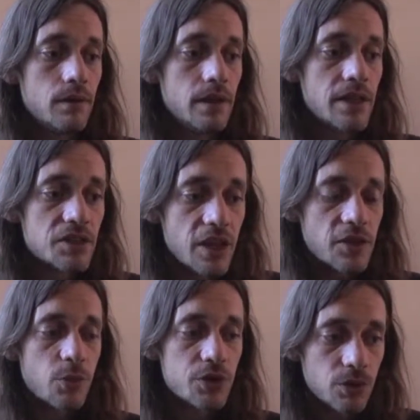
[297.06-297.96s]

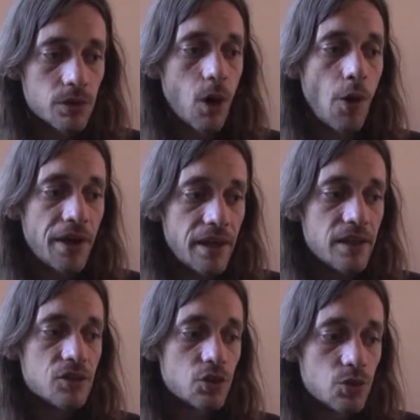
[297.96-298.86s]
is when you're going
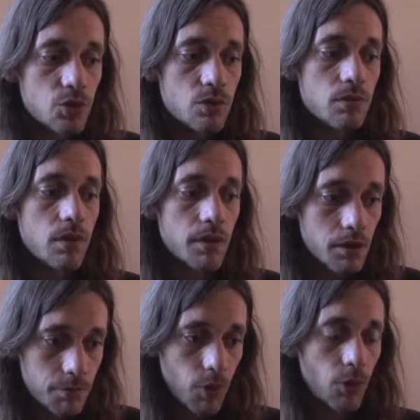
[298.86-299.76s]
into
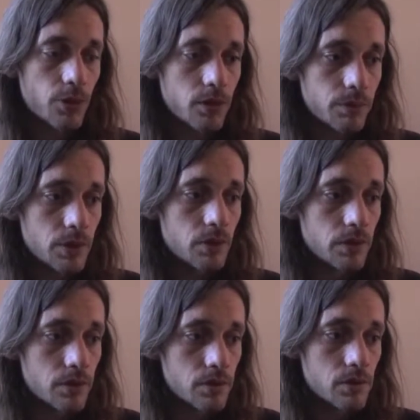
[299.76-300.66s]
poorer
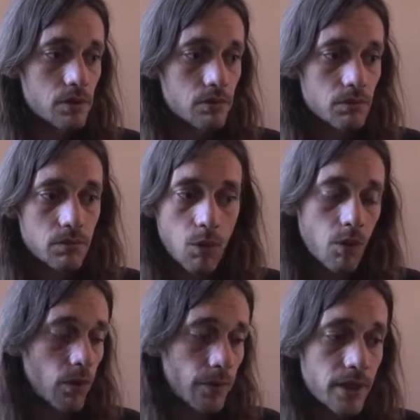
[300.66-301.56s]
communities
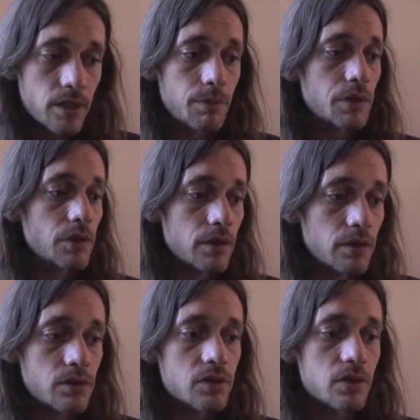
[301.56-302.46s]
or any community
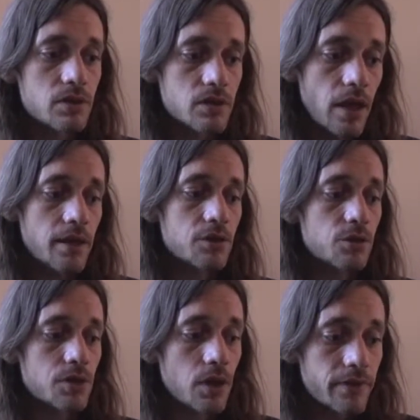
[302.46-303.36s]
and just saying to
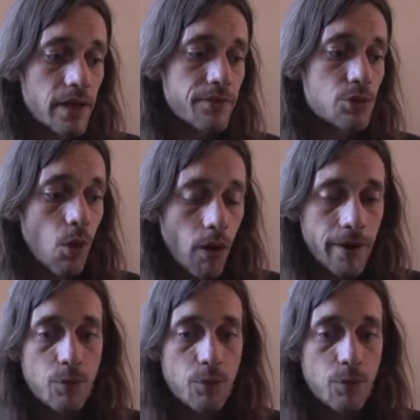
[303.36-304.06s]
yourself, if you are a